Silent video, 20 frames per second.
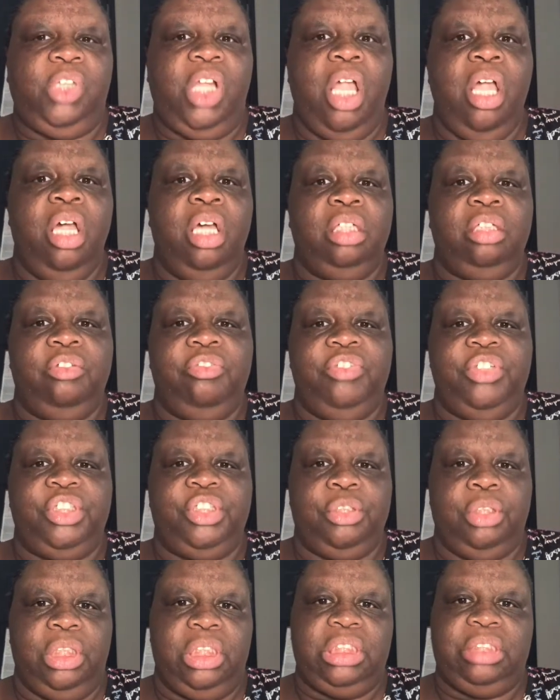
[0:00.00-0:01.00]

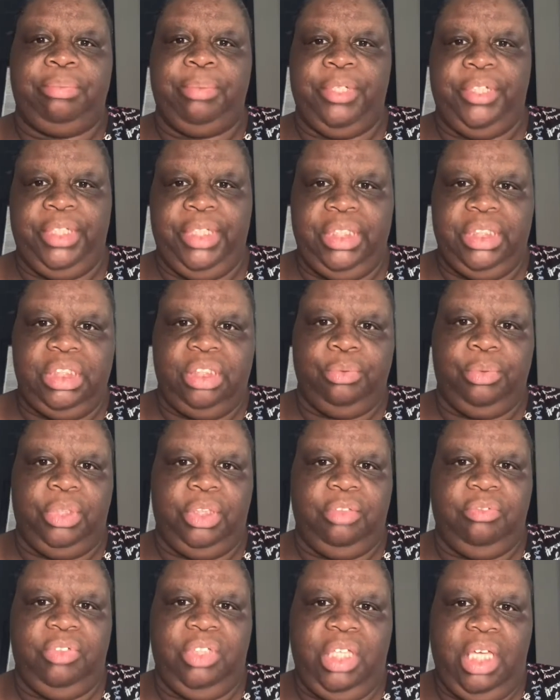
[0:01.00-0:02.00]
unofficial experience with the
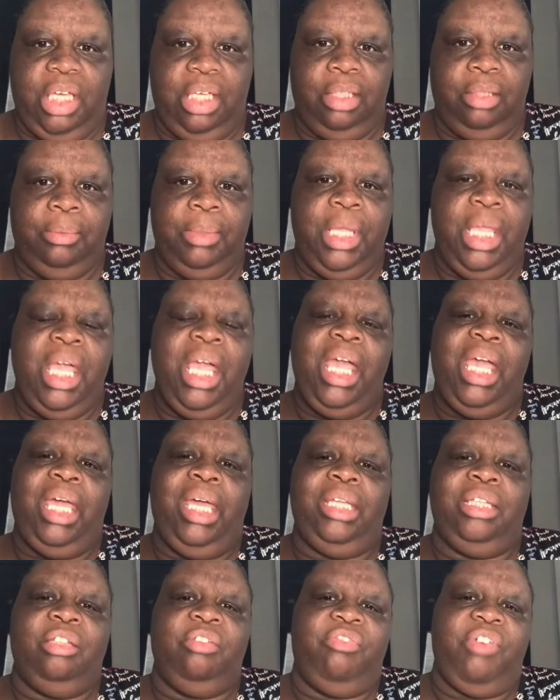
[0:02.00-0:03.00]
VA,
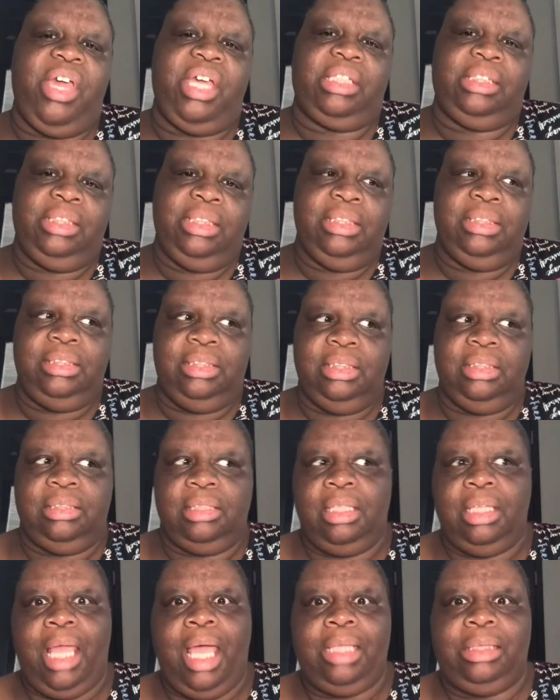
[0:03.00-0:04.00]
and the fact is there's a
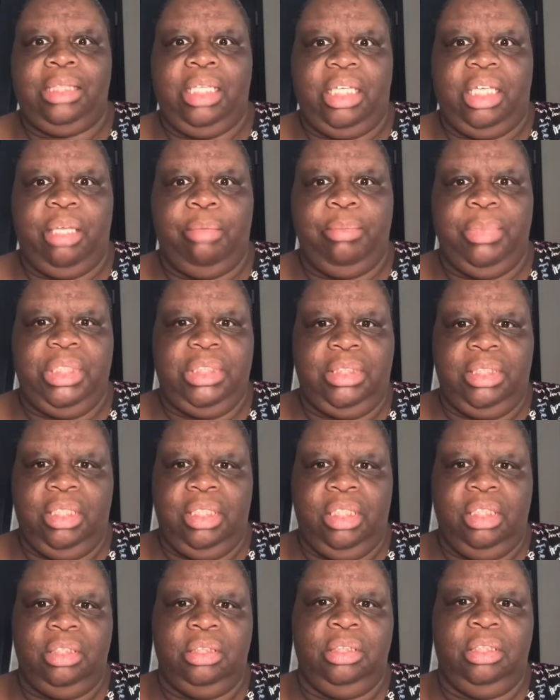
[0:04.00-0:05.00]
lot that can be
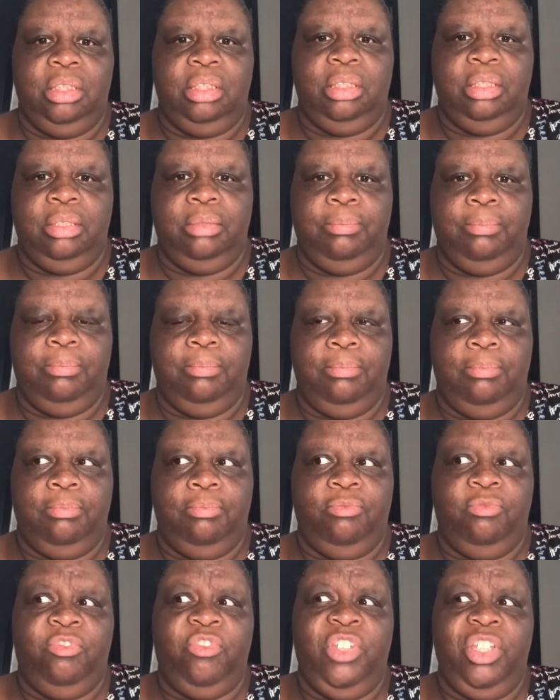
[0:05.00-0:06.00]
done.
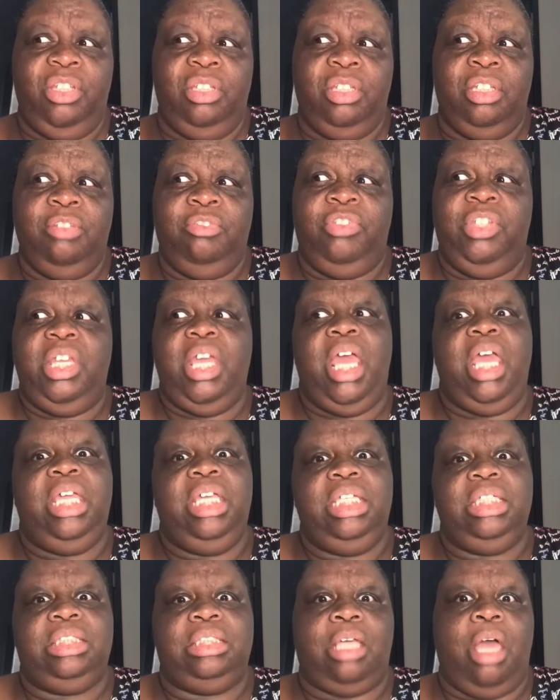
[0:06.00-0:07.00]
The VA
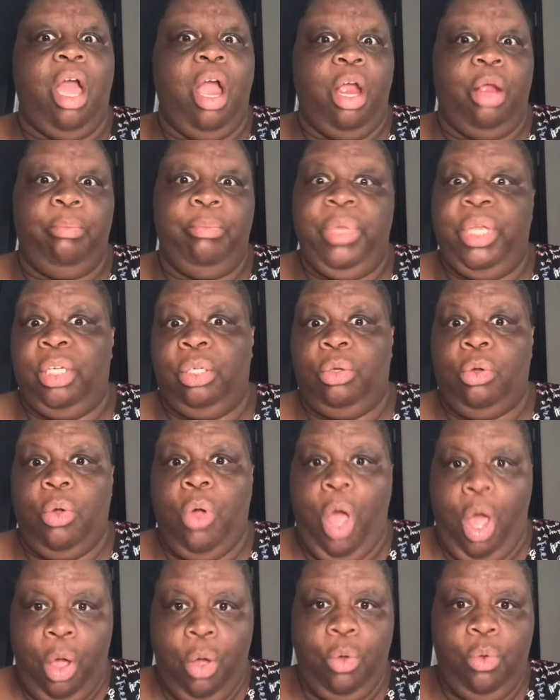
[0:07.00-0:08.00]
is our medical
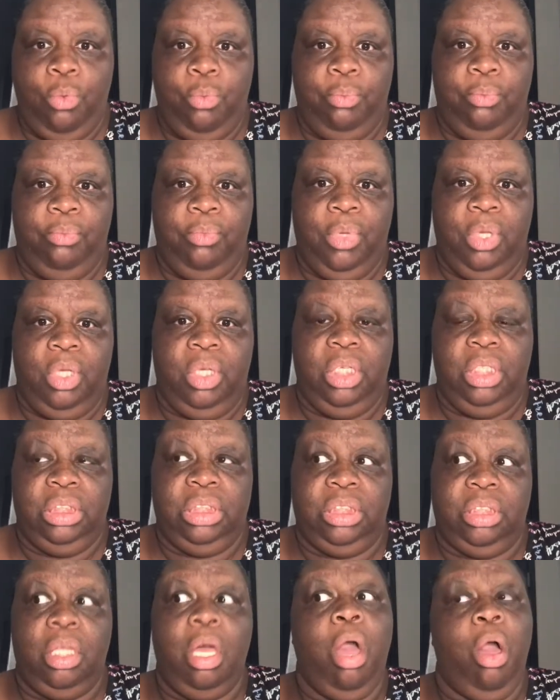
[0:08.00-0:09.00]
home. It's
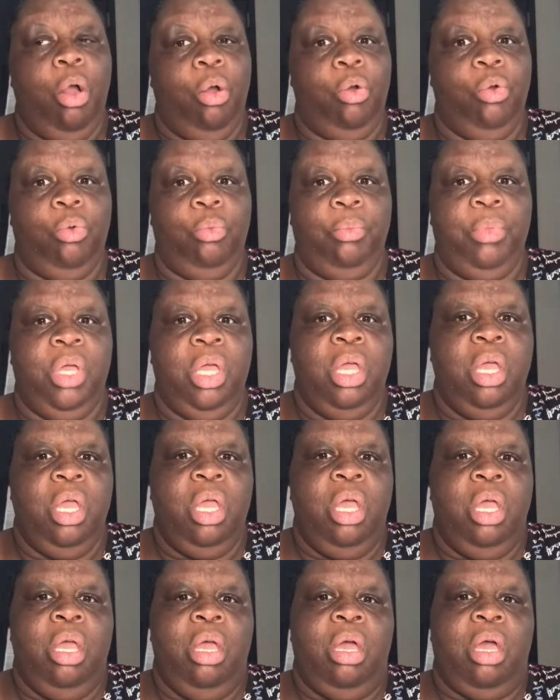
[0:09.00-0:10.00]
the home
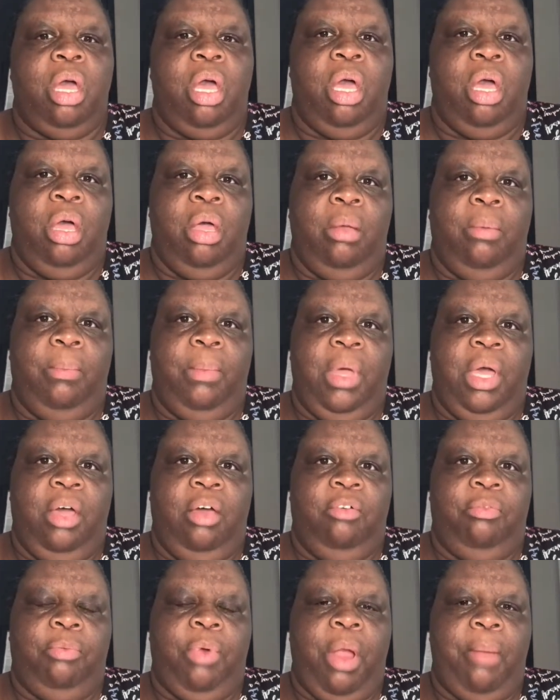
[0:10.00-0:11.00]

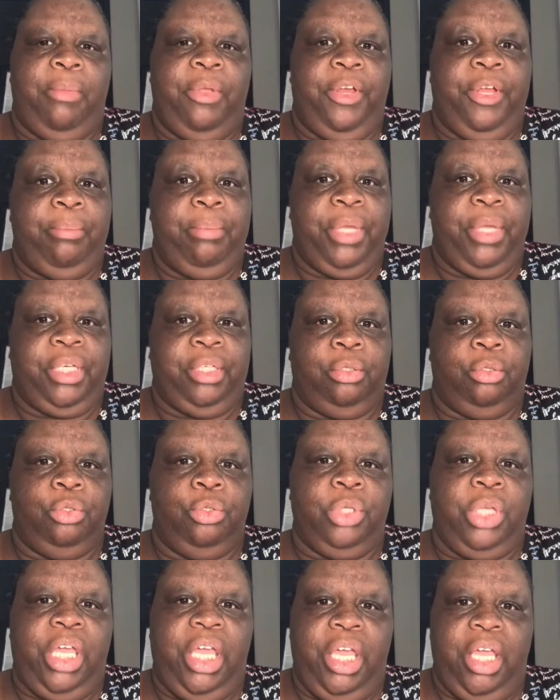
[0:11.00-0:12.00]
of primary medical
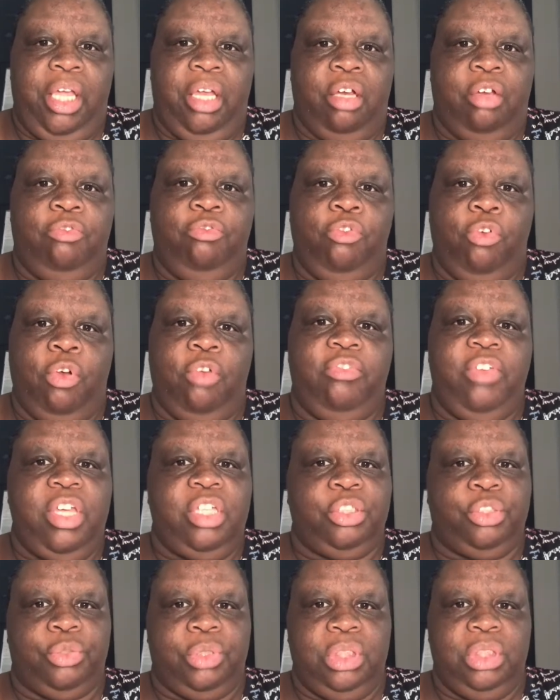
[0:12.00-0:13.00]
care for
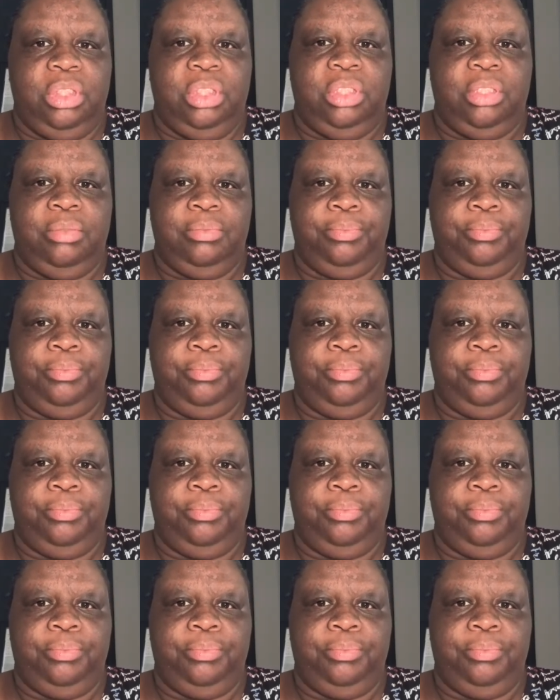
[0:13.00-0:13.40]
veterans,